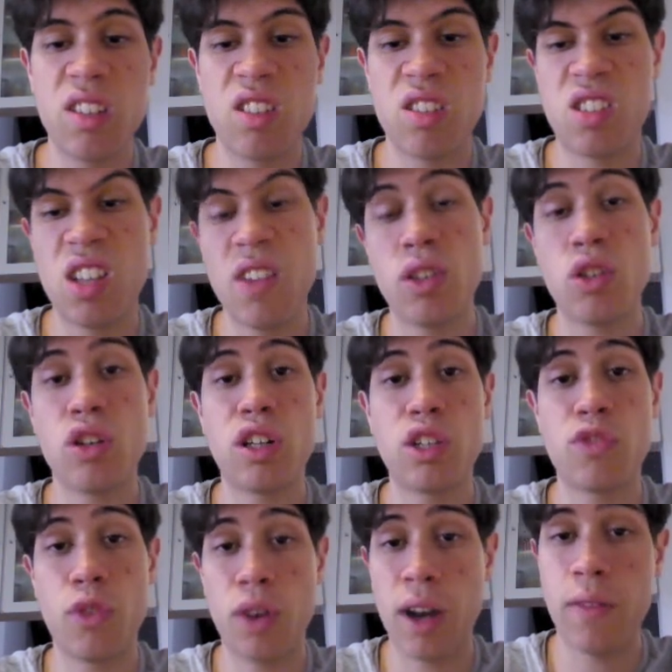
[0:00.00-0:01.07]
$7
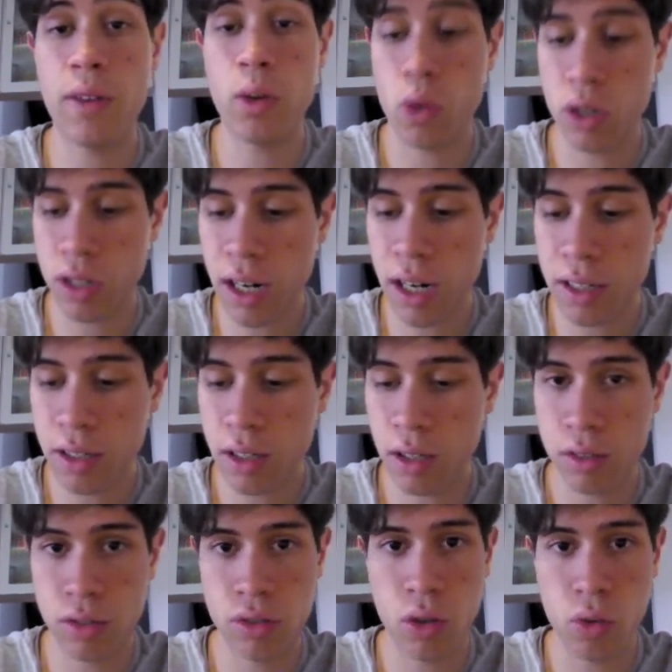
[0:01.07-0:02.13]
for every word
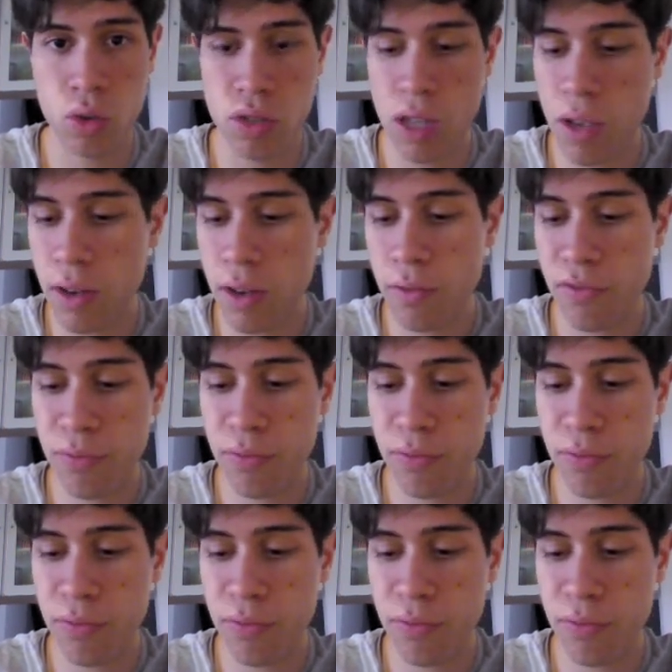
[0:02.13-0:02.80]
article. So 7